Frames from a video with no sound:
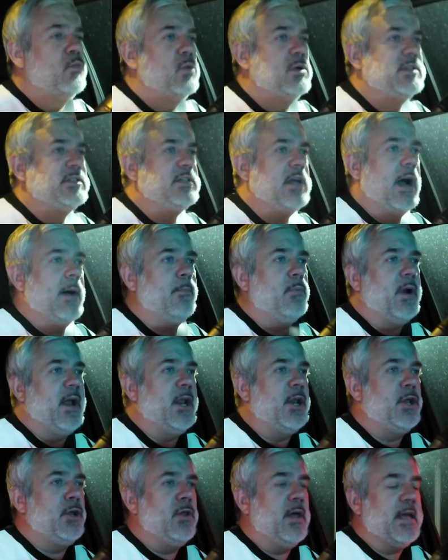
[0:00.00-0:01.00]
was not
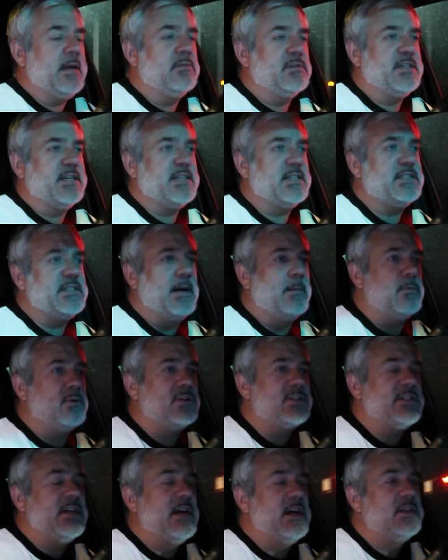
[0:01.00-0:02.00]
brand new. Like it was like a
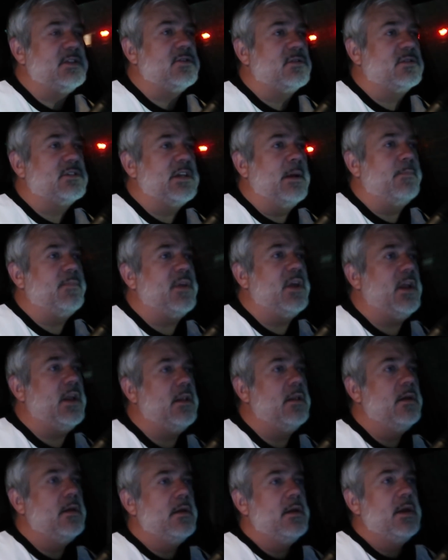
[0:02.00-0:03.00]
summer scent or
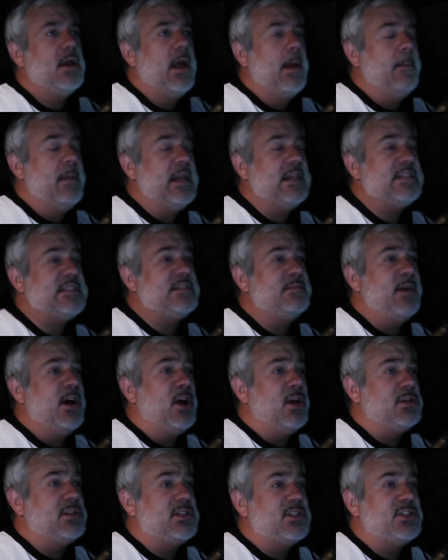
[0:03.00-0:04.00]
something but it
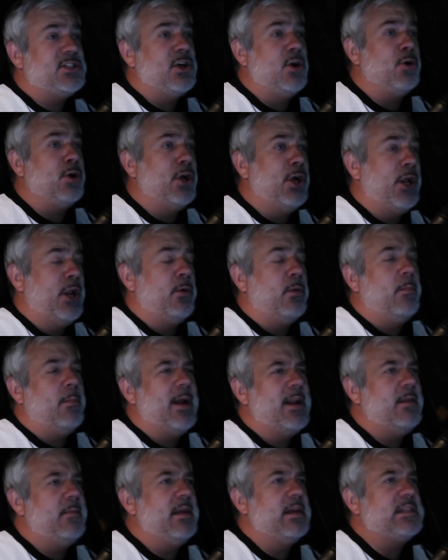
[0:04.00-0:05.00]
smelled so good. It
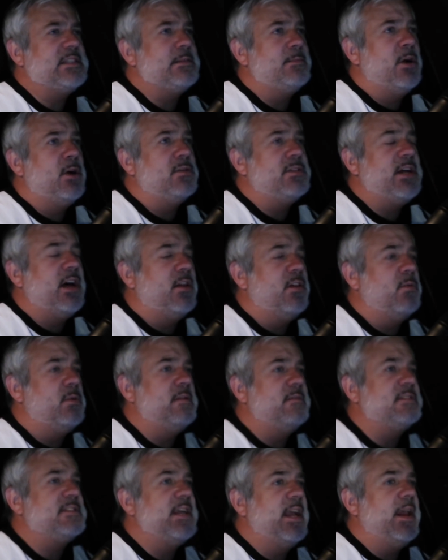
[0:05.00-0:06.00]
reminded me of some hotel that
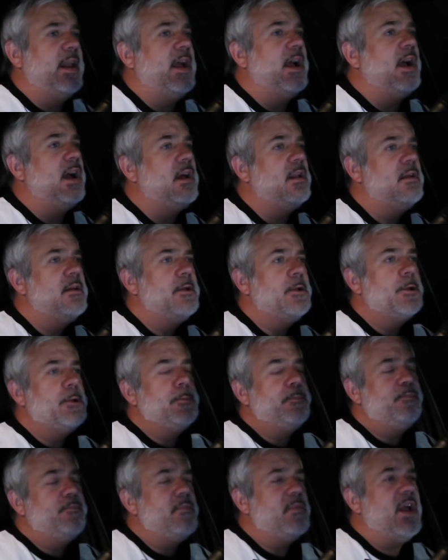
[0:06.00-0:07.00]
we stayed at.
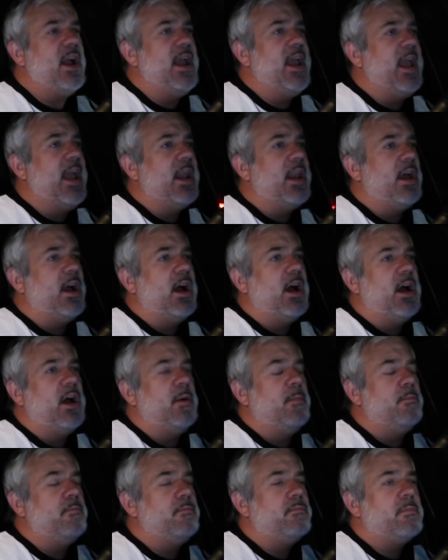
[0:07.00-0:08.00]
And
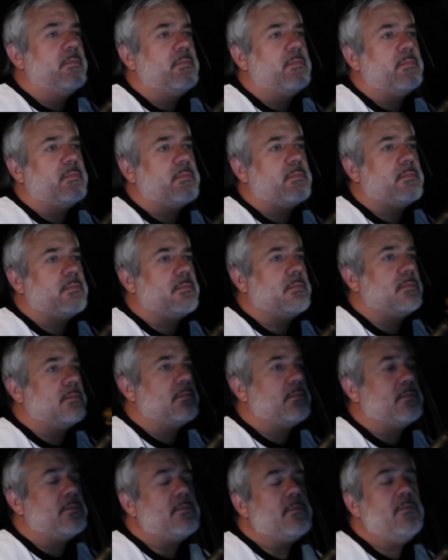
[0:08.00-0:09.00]

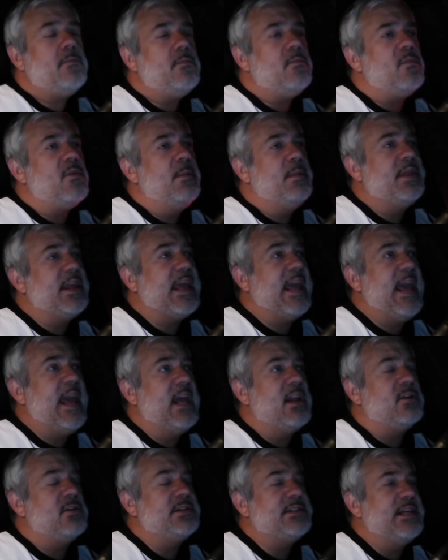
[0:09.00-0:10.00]
um, the
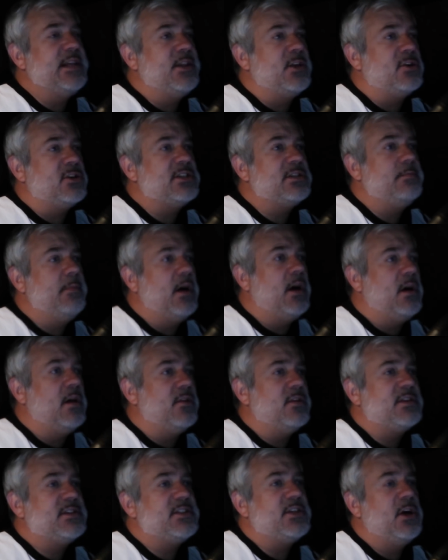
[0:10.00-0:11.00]
candles in there
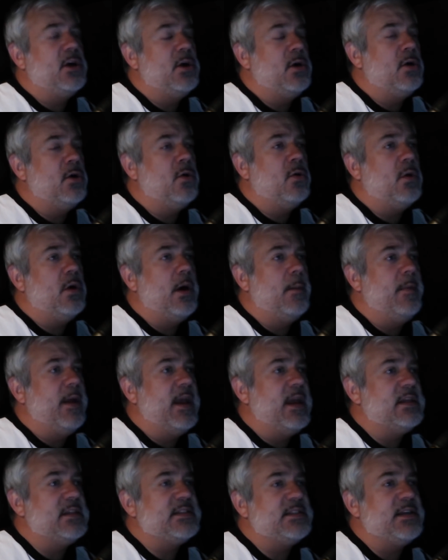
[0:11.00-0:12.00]
smelled so
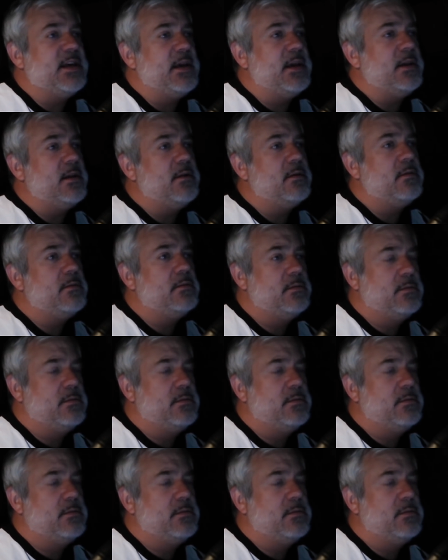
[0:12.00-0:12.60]
amazing.